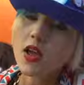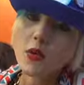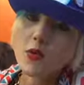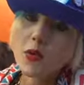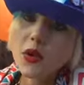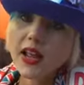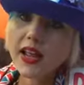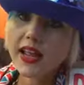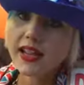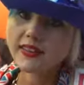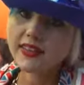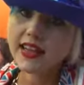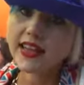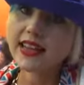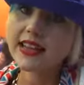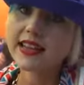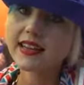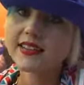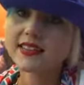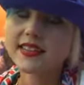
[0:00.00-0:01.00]
We're here
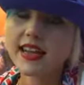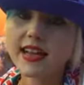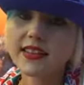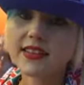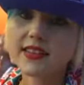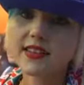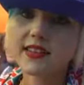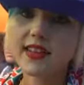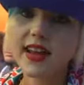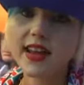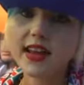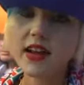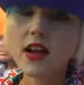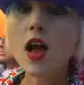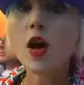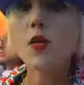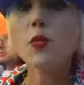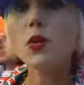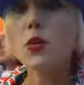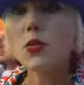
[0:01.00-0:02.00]
taking a stand saying
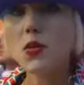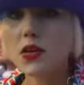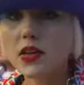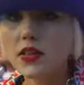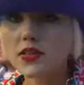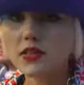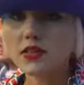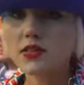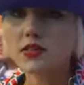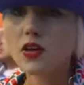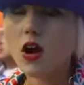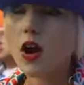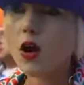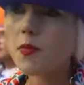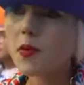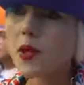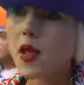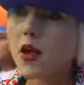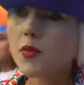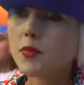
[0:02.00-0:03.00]
we want it to stop,
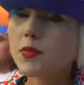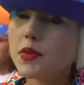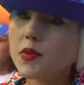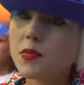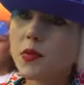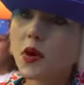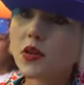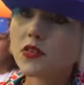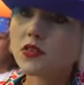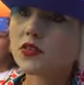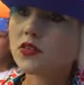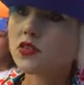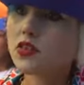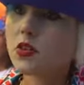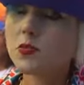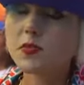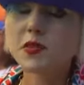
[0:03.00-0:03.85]
we want to